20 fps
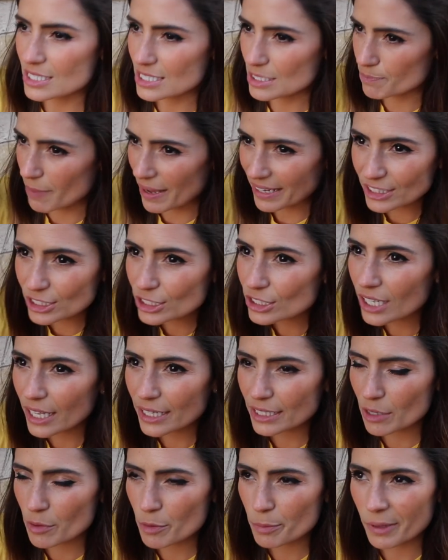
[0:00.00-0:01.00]
Spain looked
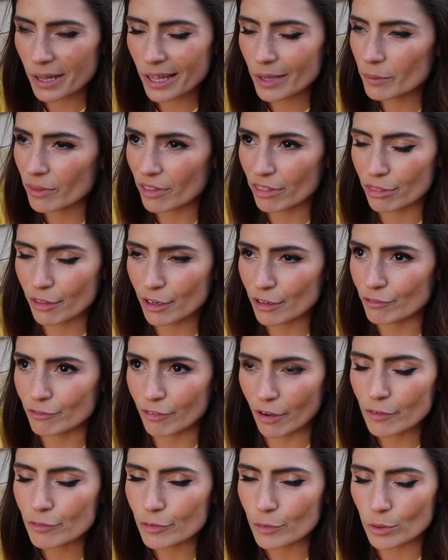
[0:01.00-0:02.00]
like they were playing with a
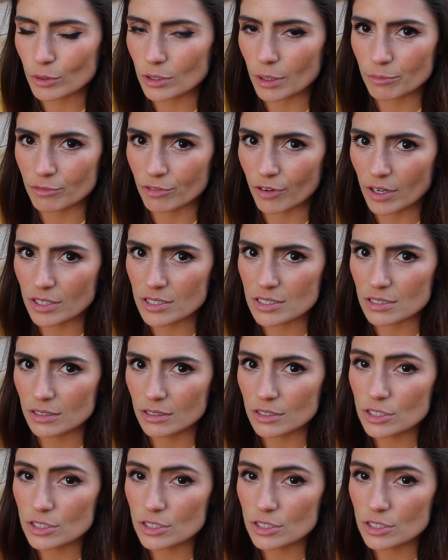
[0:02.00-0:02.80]
35-year-old up front.